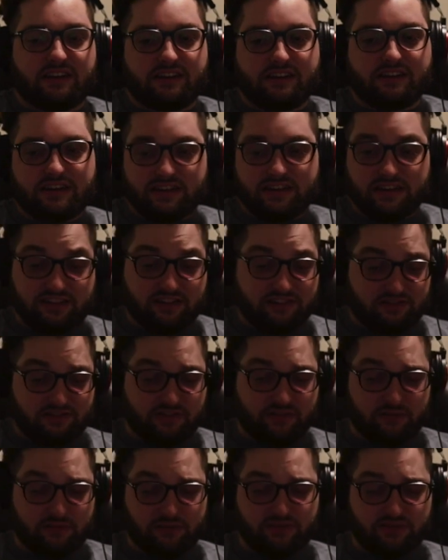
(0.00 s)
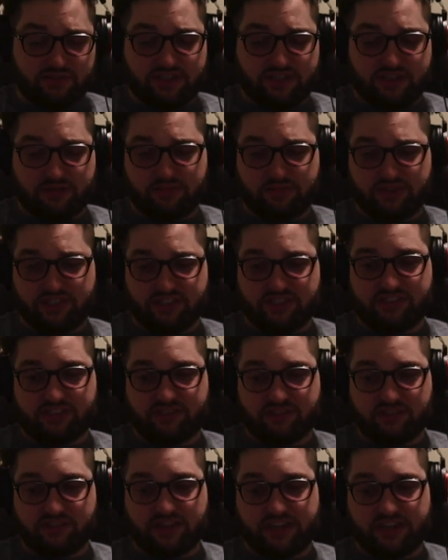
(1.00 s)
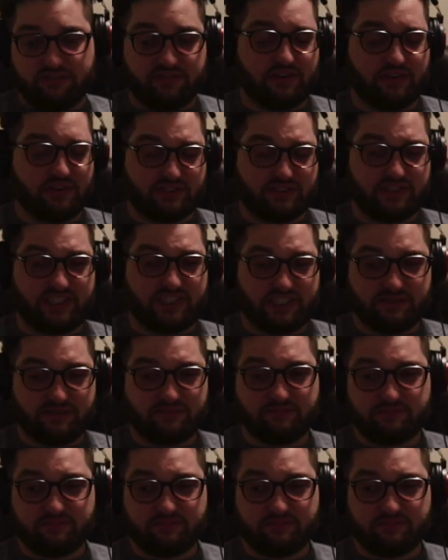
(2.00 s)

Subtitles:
in this film in particular he phoned it in.